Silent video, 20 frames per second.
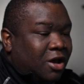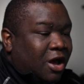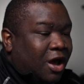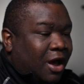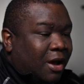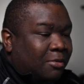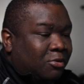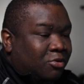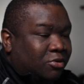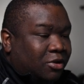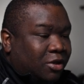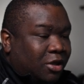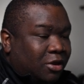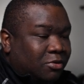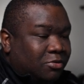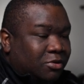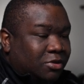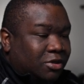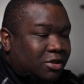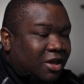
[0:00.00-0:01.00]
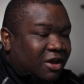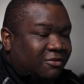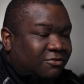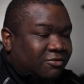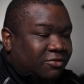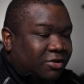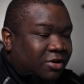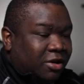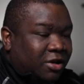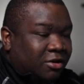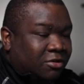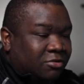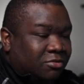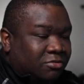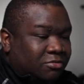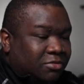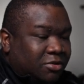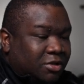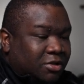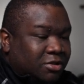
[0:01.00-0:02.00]
I'm okay with that for now
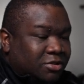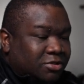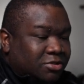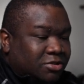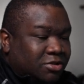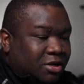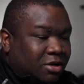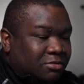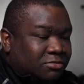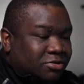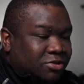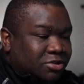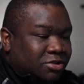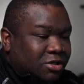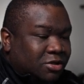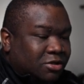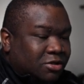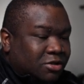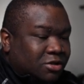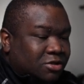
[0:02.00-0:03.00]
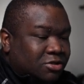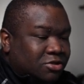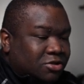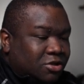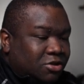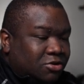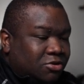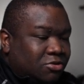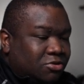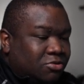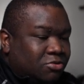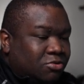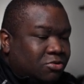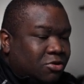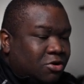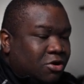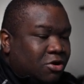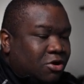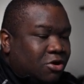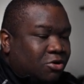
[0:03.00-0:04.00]
because I'm just going to continue
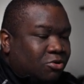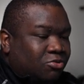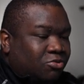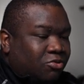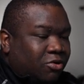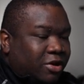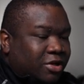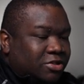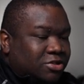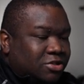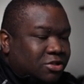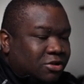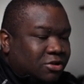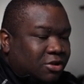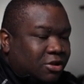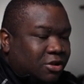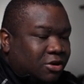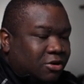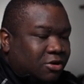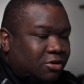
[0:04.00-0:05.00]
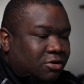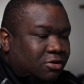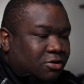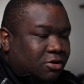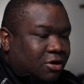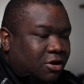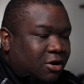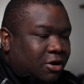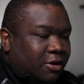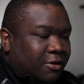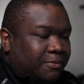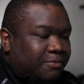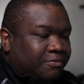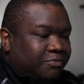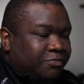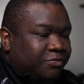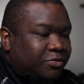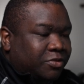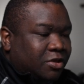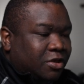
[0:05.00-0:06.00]
erasing here, all right?
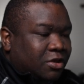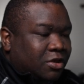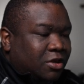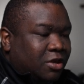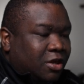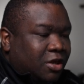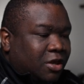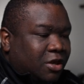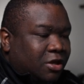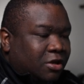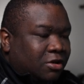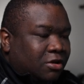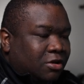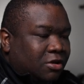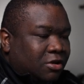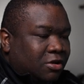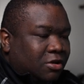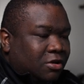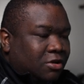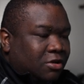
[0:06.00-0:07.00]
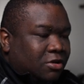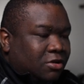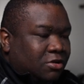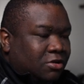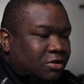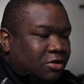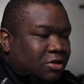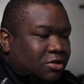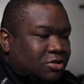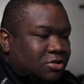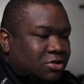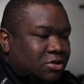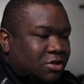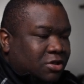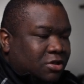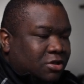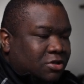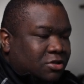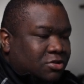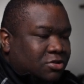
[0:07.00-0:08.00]
And this
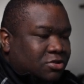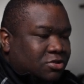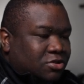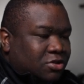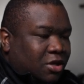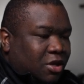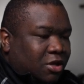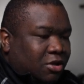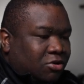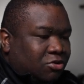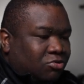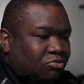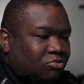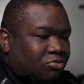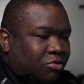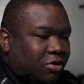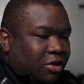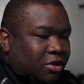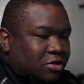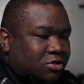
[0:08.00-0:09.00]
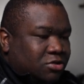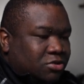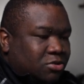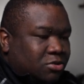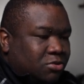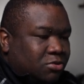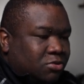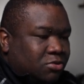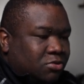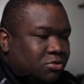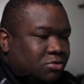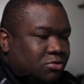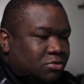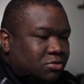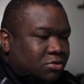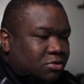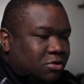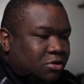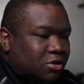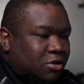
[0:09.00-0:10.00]
is a great tool
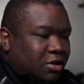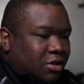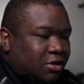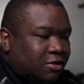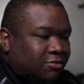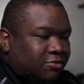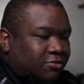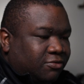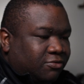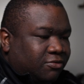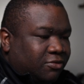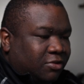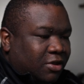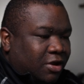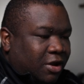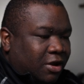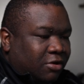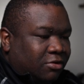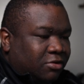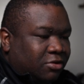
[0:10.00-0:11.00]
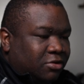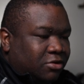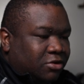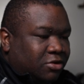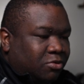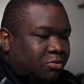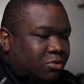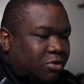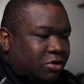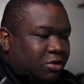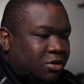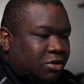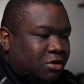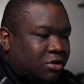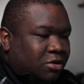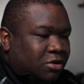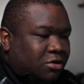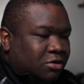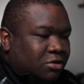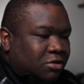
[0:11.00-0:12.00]
if the area you're working
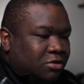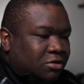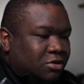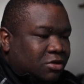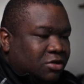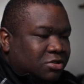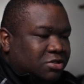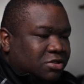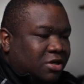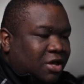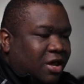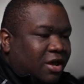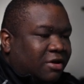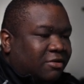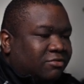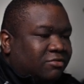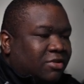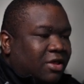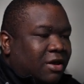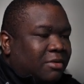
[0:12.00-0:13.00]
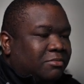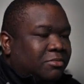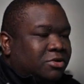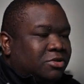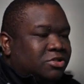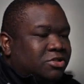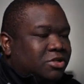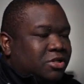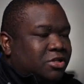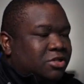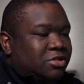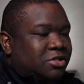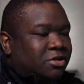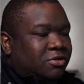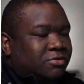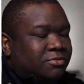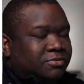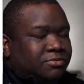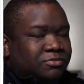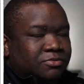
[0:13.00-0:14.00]
in doesn't have that much
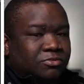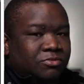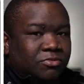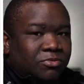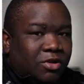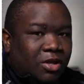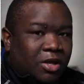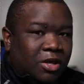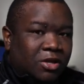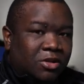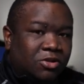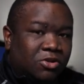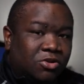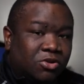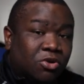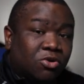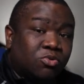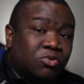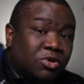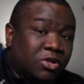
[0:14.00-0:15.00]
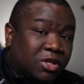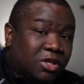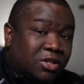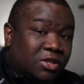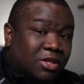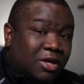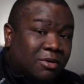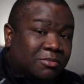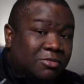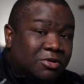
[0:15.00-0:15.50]
detail and you don't need that